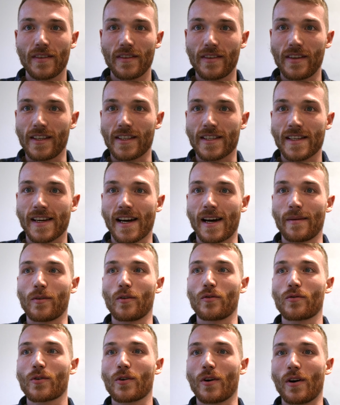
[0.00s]
the type
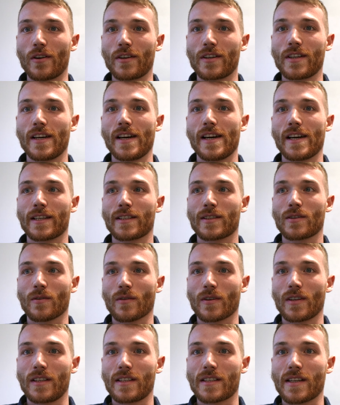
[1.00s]
of context,
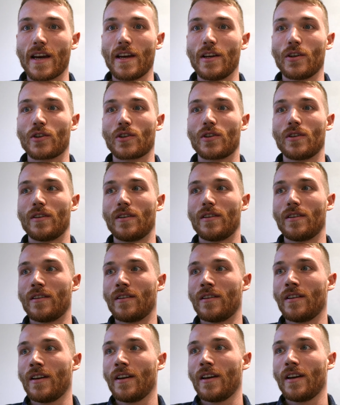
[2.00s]

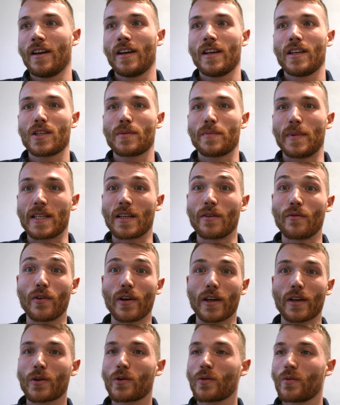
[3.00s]
organization,
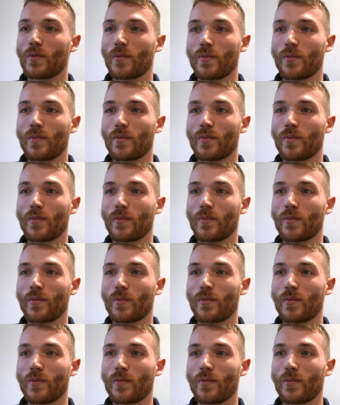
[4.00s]
specific